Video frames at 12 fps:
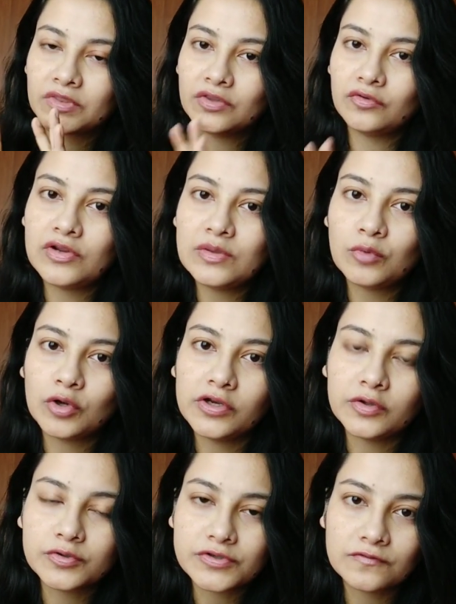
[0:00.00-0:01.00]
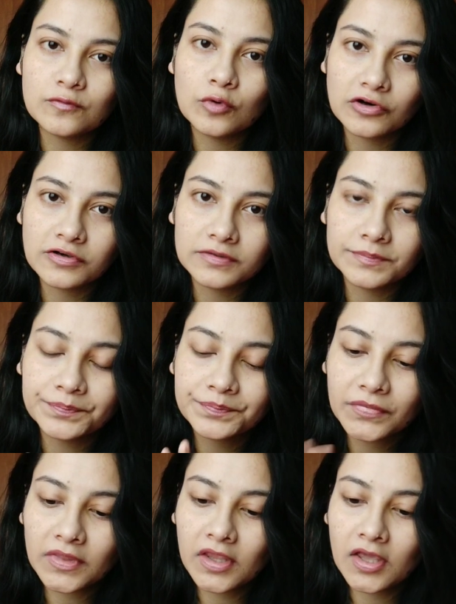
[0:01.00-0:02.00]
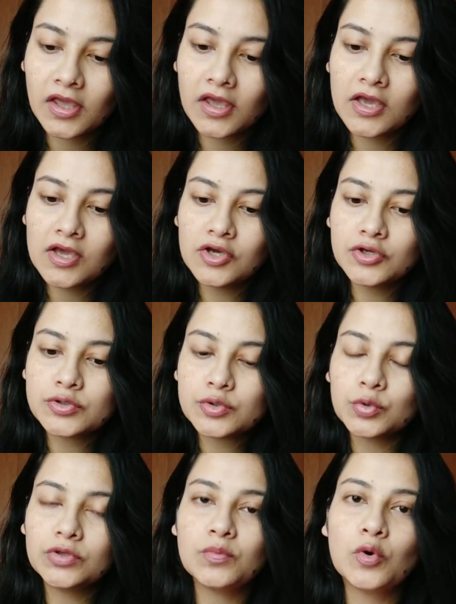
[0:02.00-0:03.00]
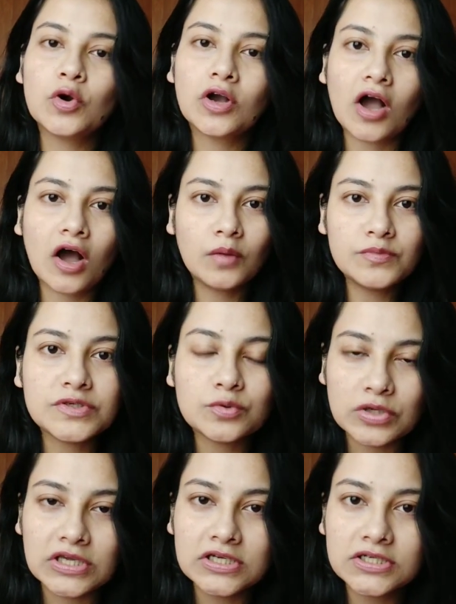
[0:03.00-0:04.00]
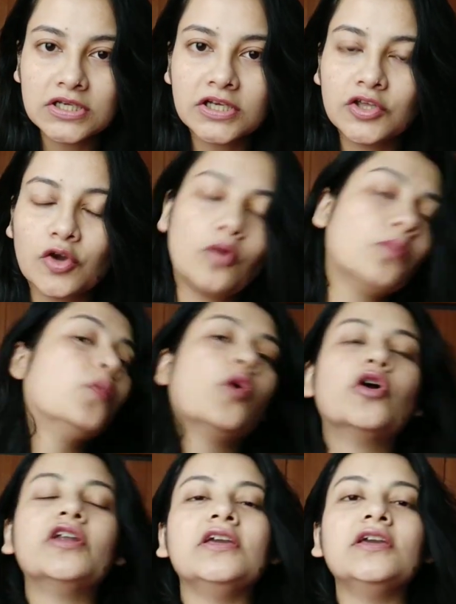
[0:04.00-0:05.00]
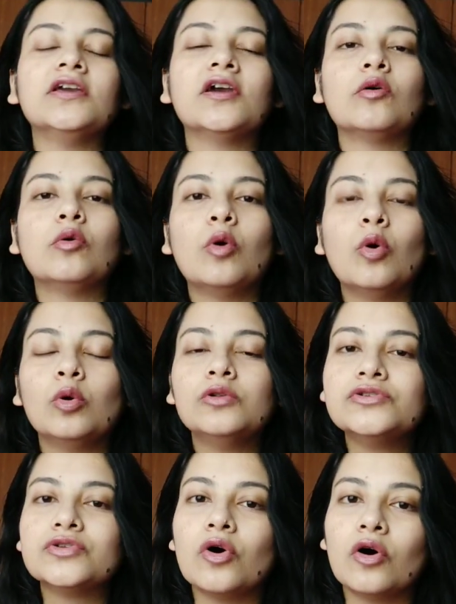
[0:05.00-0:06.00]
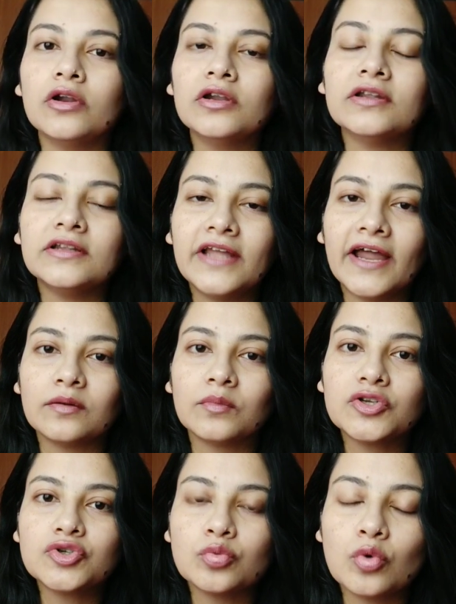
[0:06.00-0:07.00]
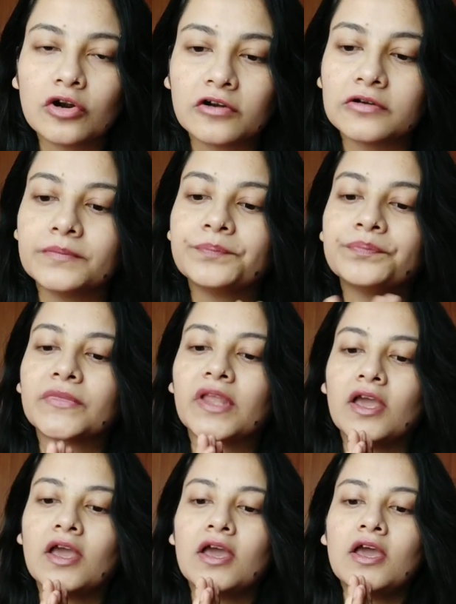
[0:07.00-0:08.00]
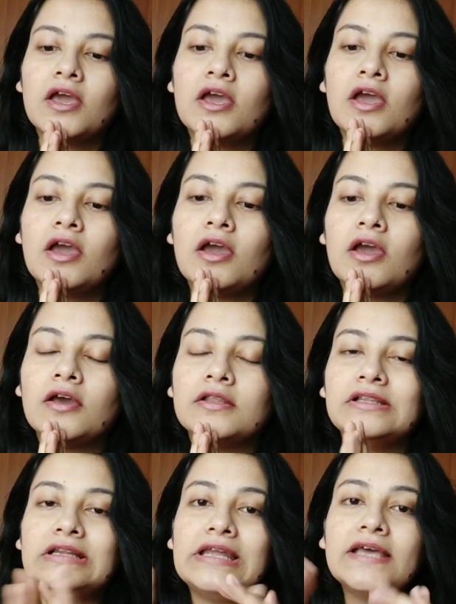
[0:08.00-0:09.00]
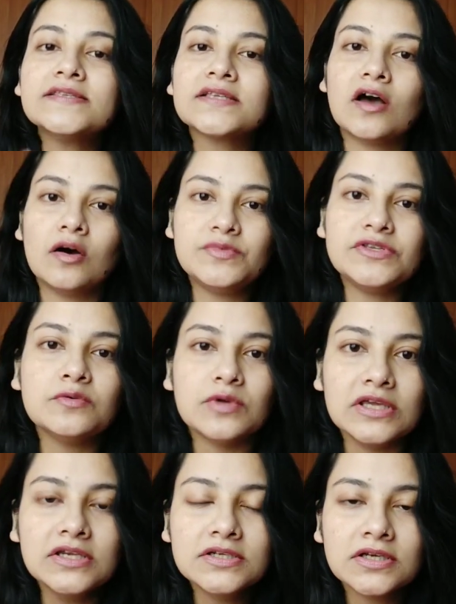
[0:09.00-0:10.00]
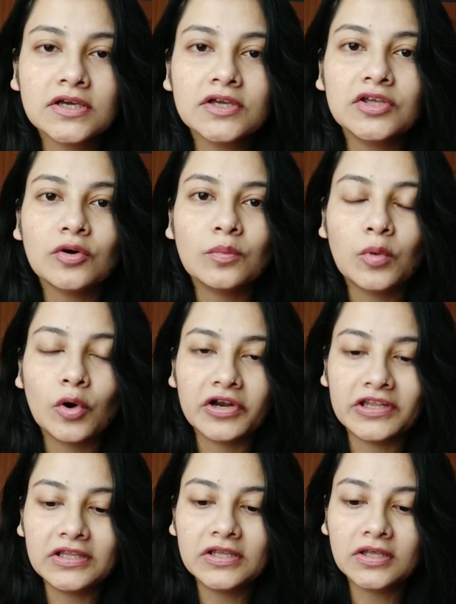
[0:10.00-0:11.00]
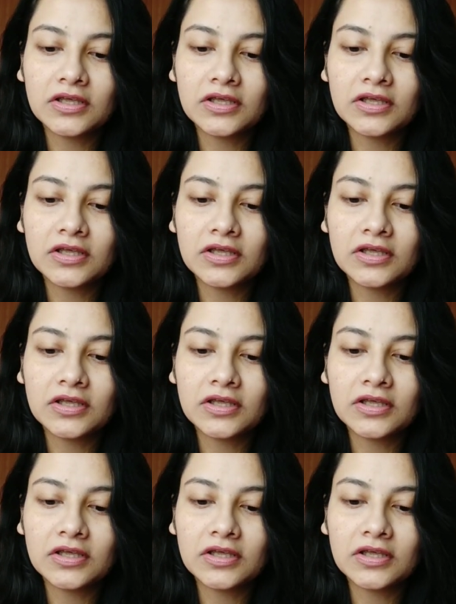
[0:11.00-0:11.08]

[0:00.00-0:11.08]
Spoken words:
3 molecules of water. So the more carbs you eat, your body holds on that much water. The less carbs you eat, your body